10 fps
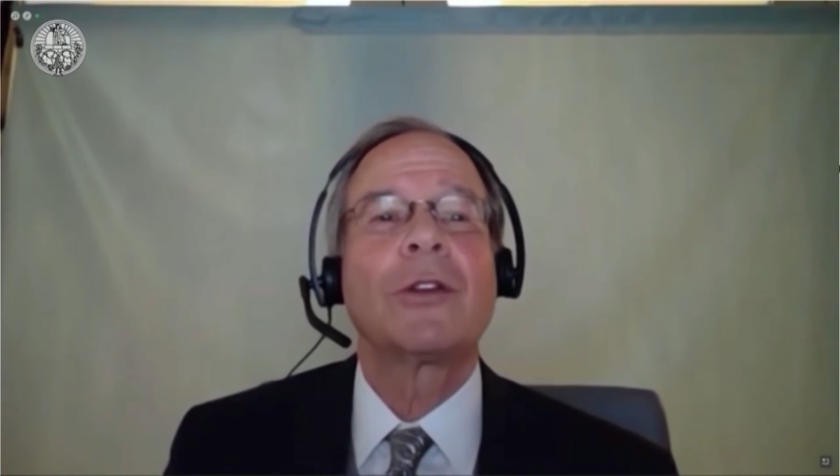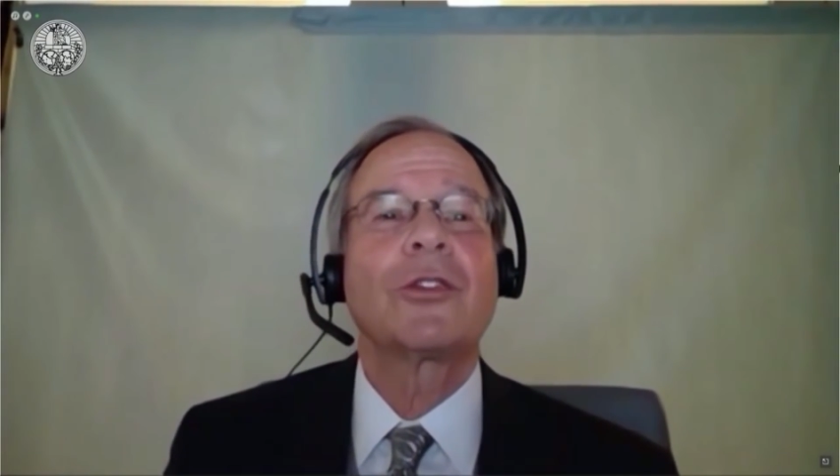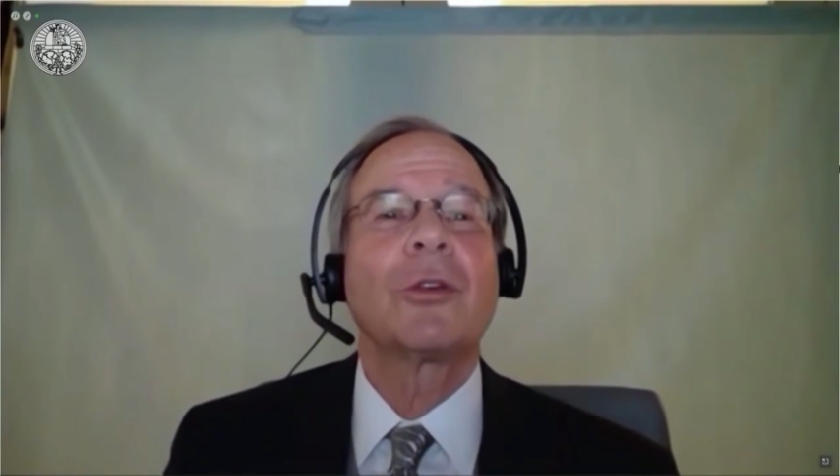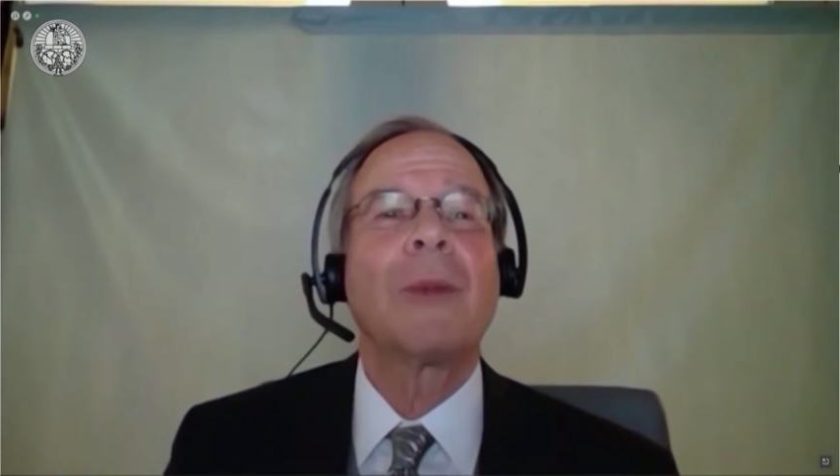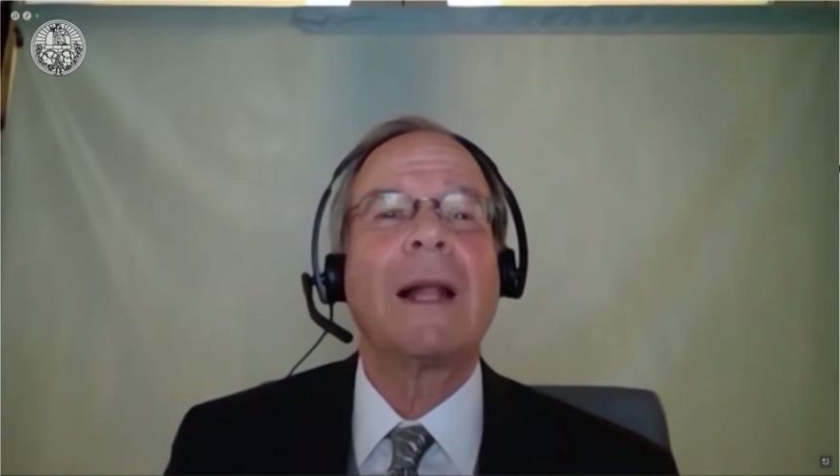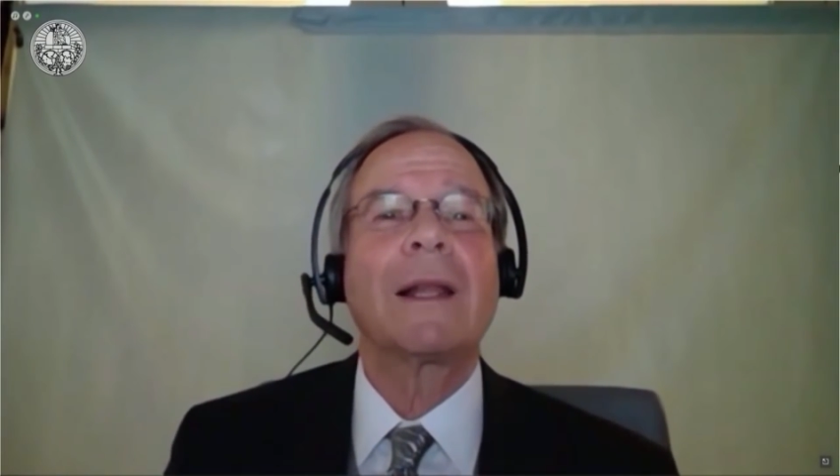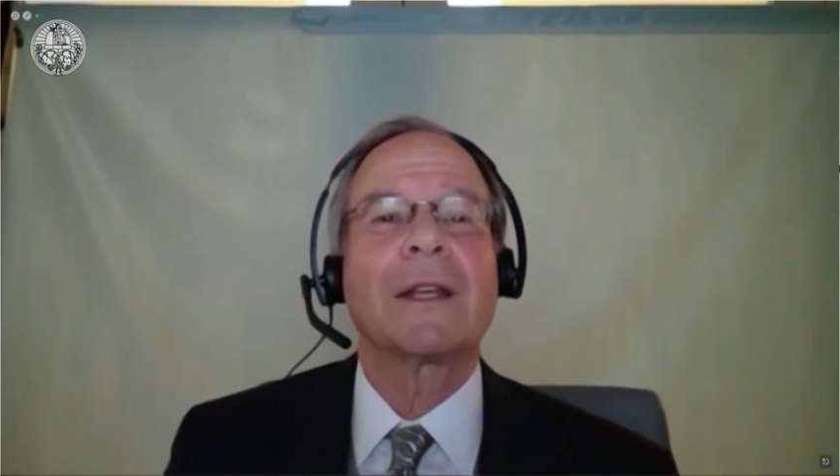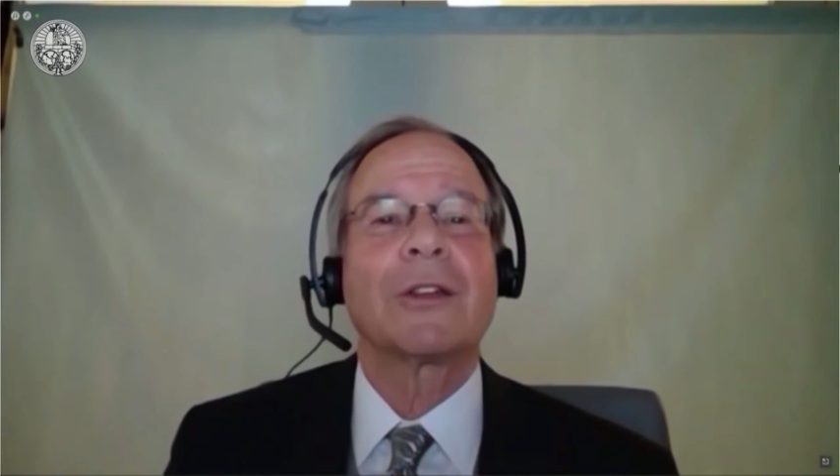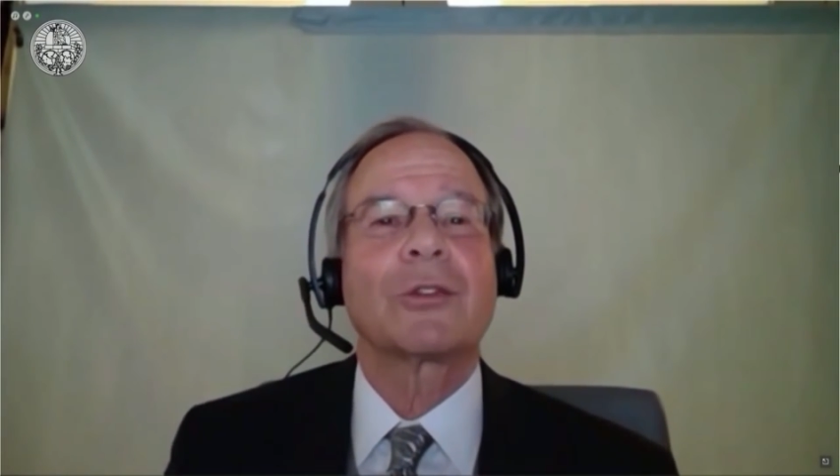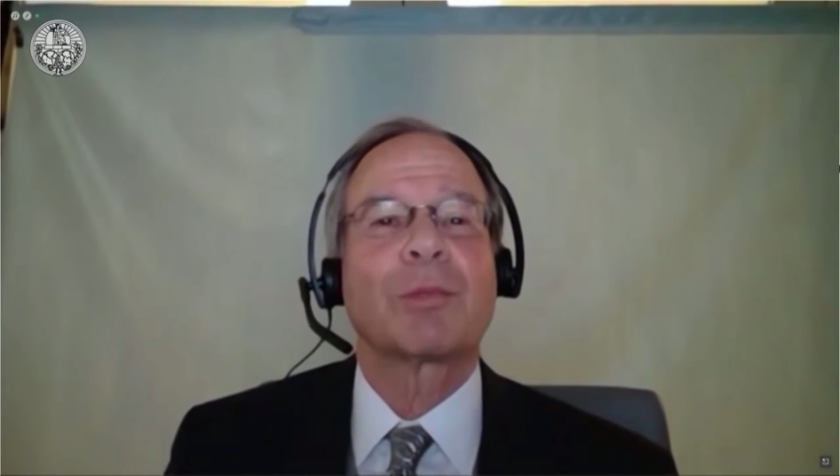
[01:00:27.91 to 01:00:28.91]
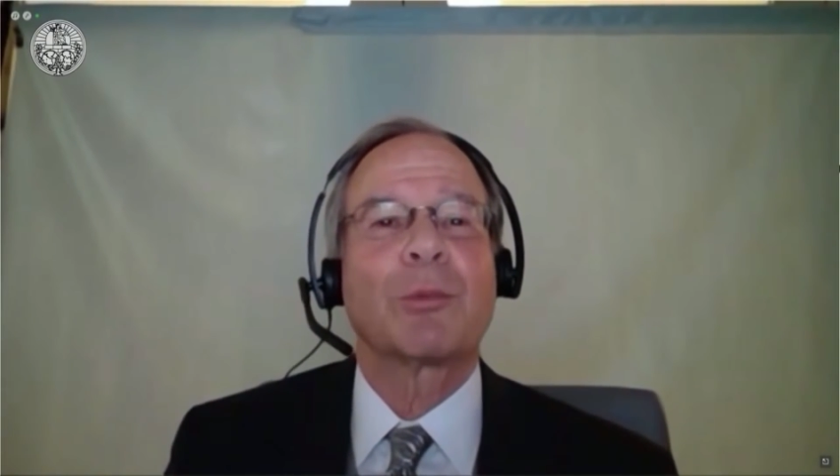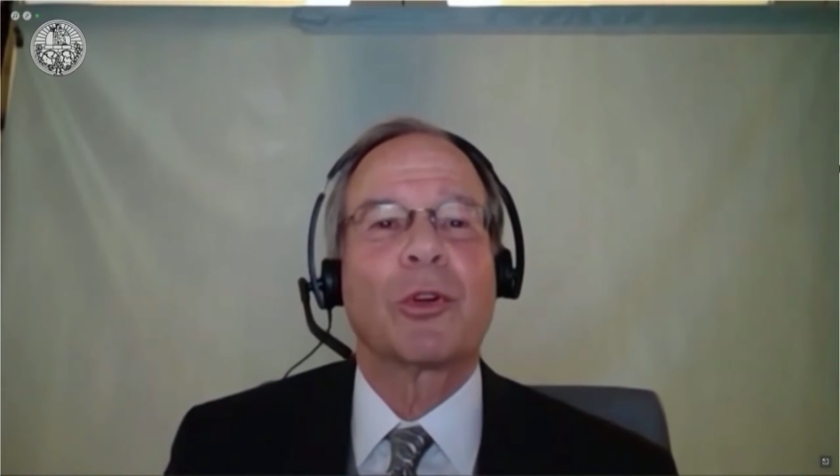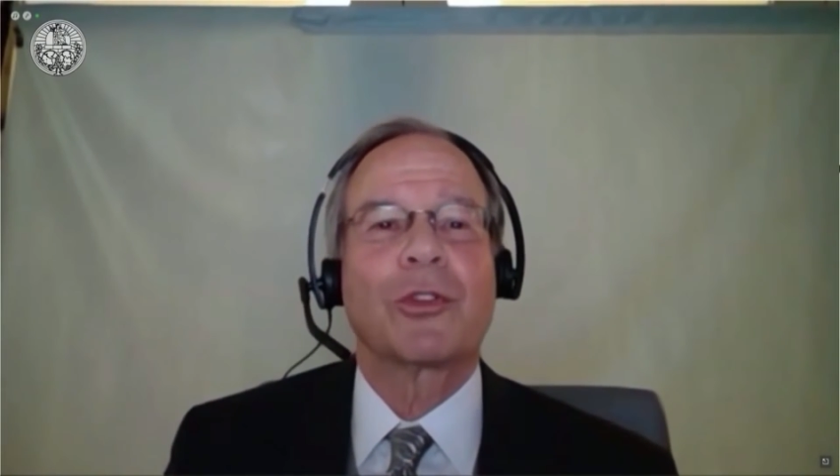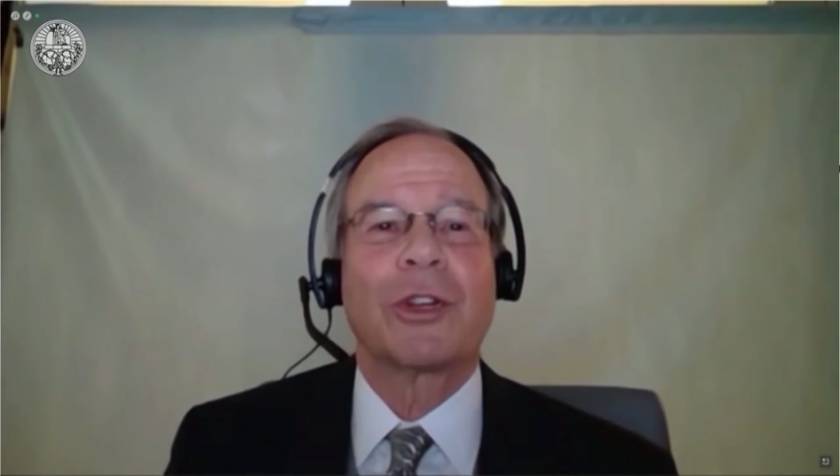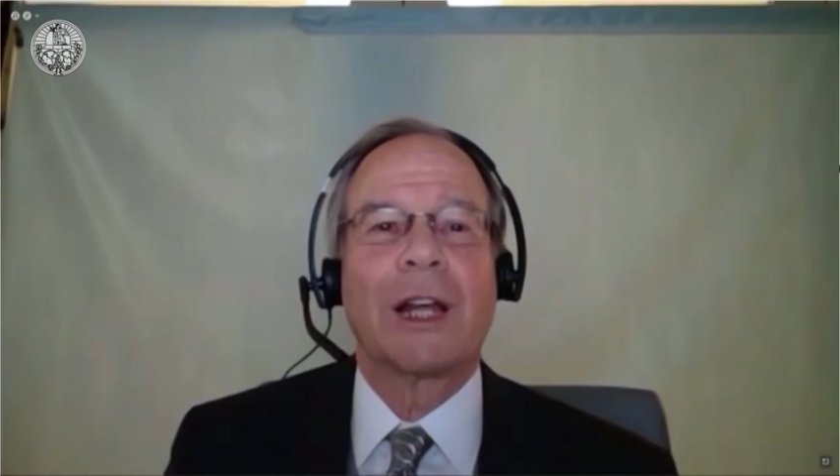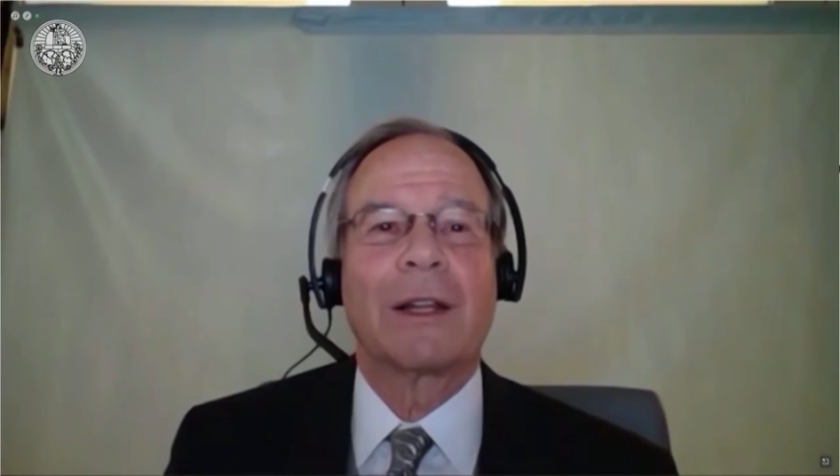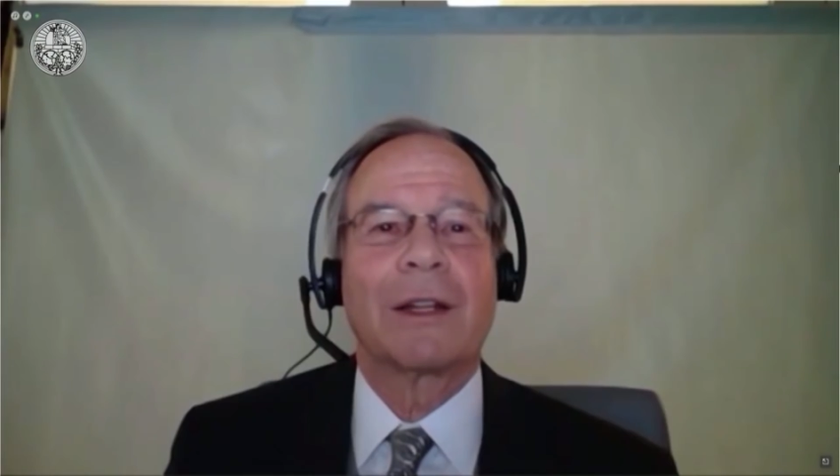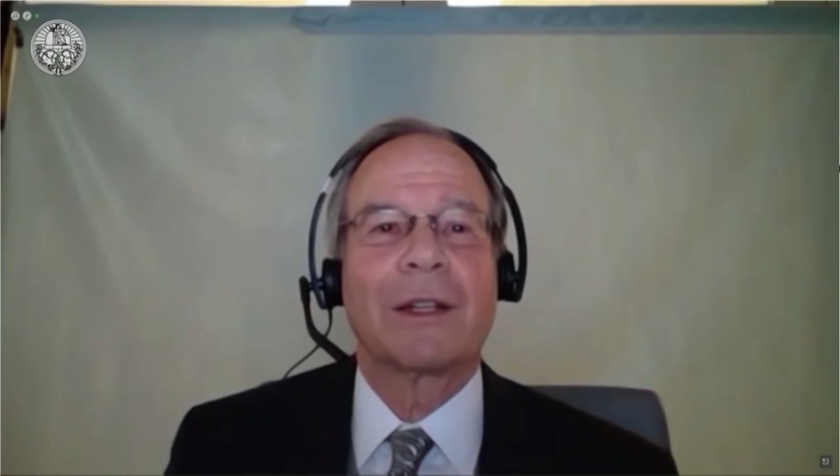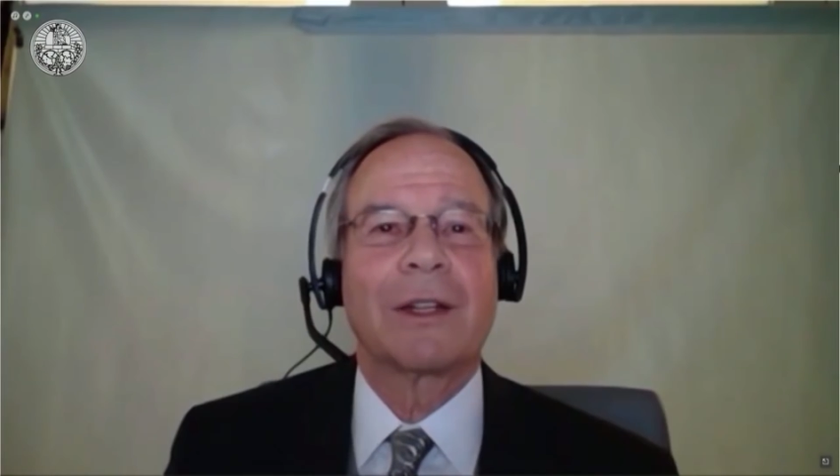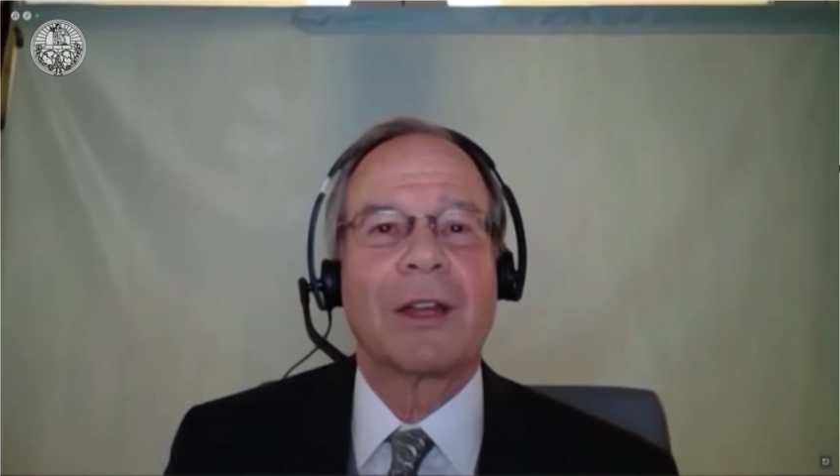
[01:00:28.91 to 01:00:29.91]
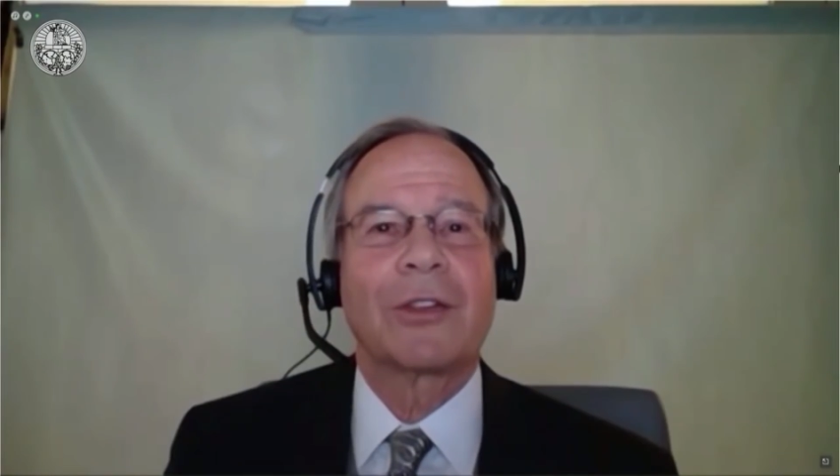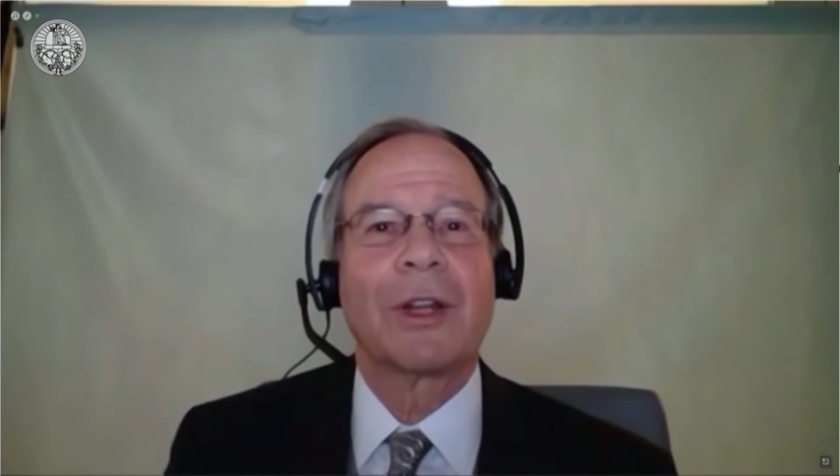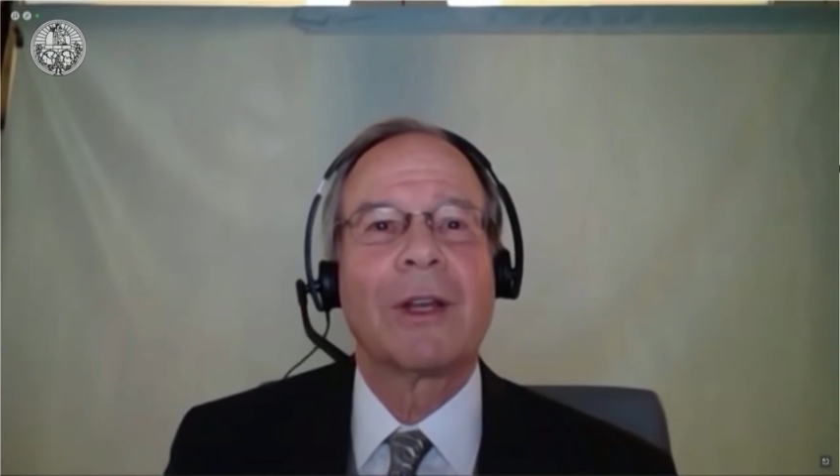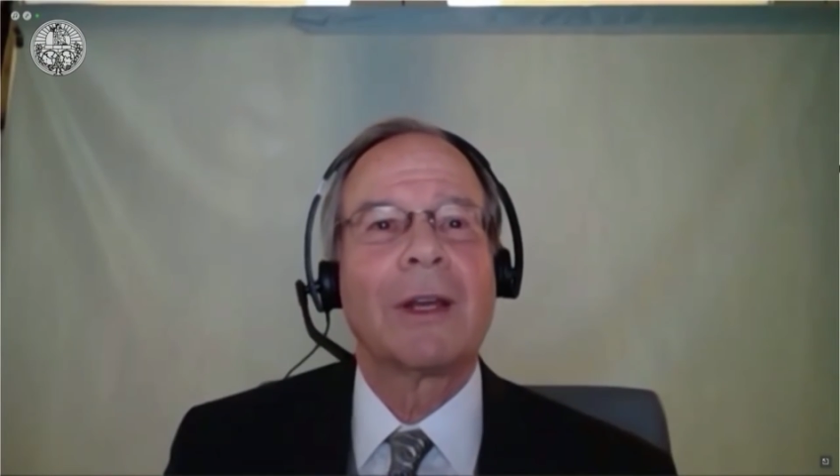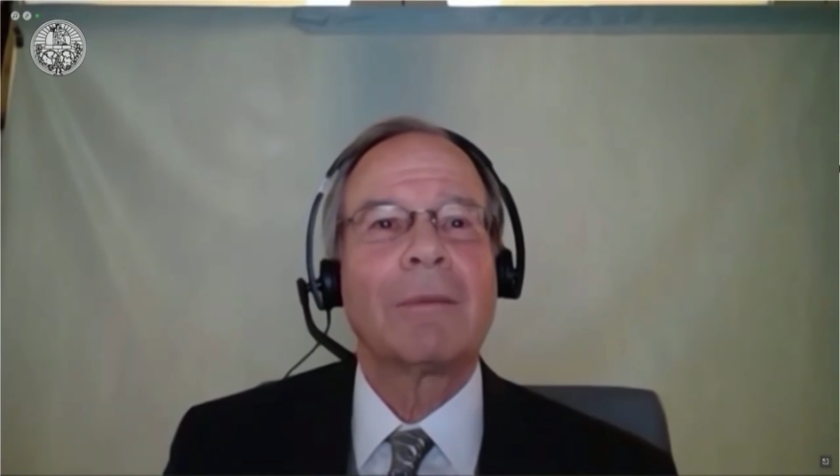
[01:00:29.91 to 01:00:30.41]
Somalia's proportionality test.